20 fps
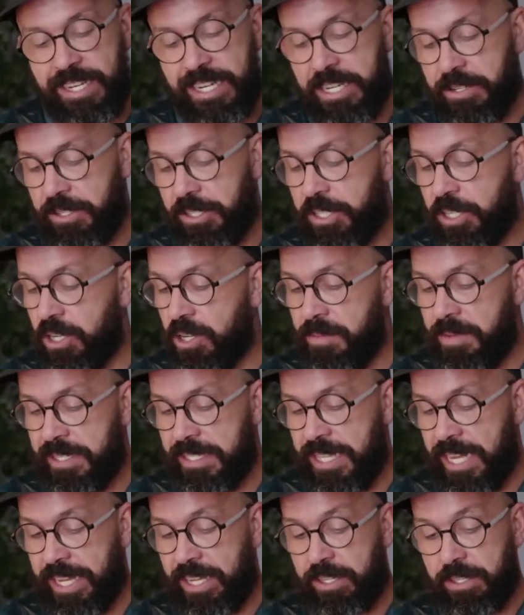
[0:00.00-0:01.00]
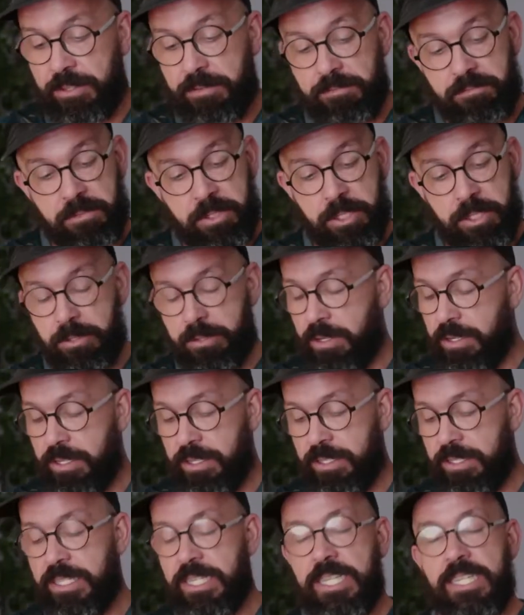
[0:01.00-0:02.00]
Leon told me is like, dude,
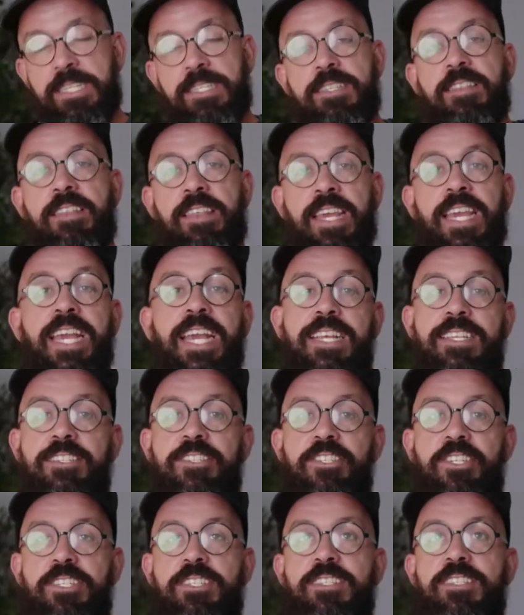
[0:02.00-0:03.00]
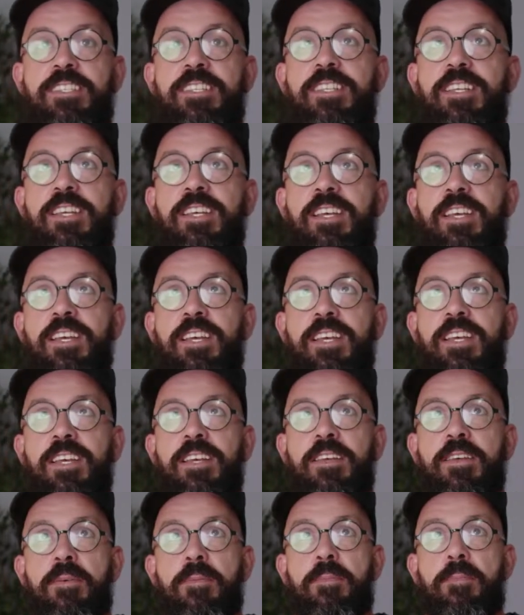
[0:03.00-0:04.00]
this thing is just,
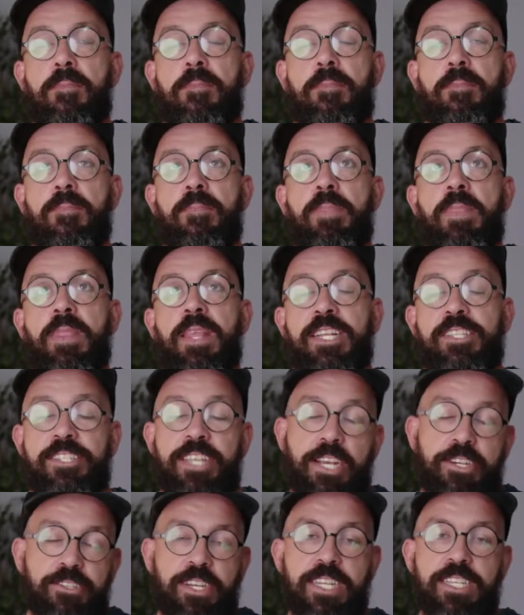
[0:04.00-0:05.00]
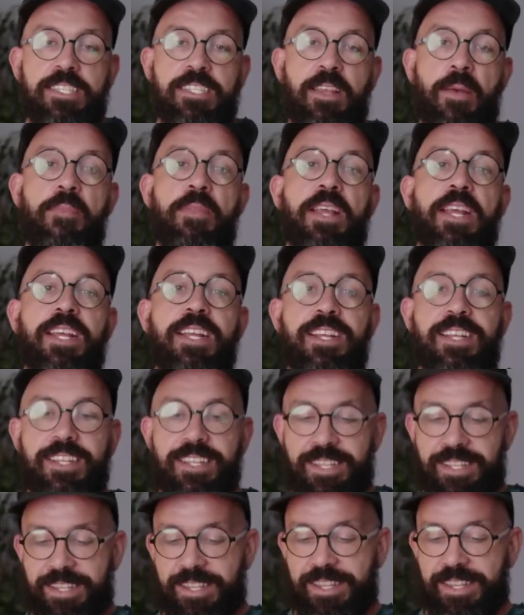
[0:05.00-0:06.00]
it's actually
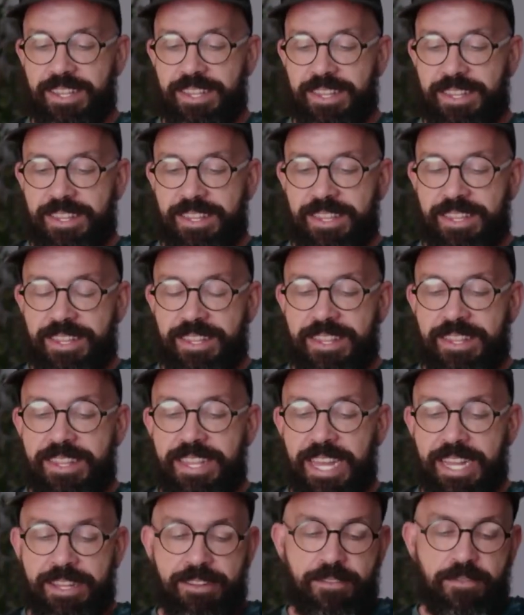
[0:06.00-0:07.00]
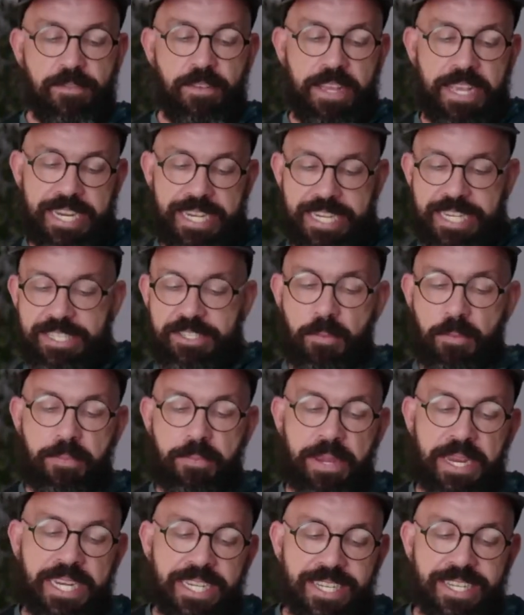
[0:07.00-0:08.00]
something that, in his
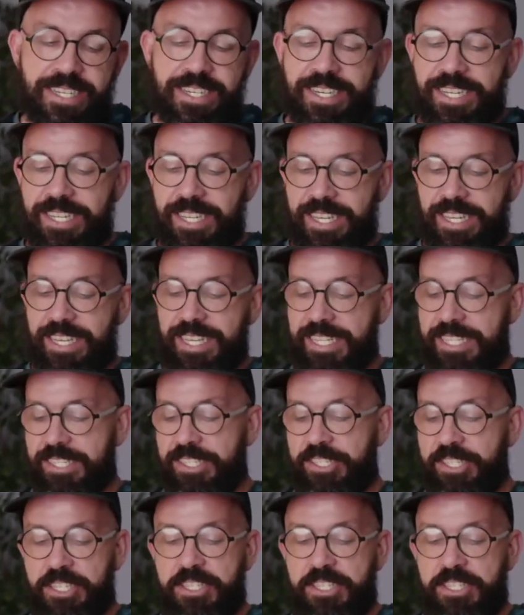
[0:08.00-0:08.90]
opinion, it